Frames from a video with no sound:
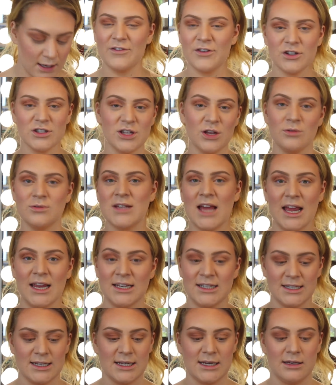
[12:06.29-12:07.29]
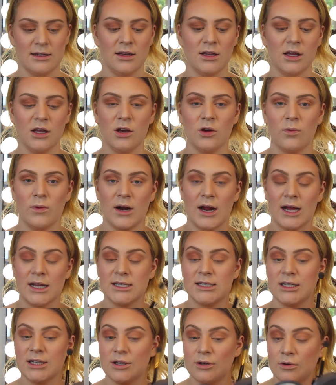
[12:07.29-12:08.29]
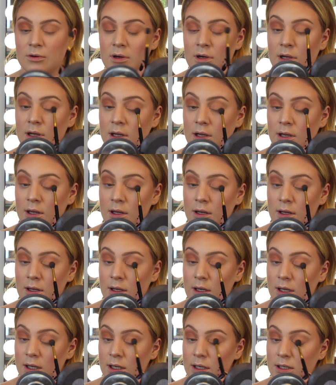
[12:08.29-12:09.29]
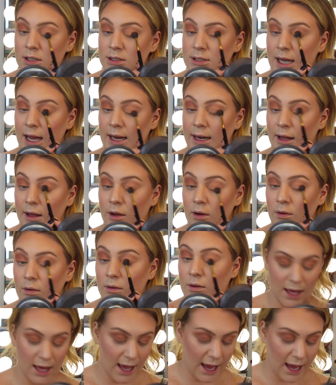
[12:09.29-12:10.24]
I feel so dainty when I do shadow.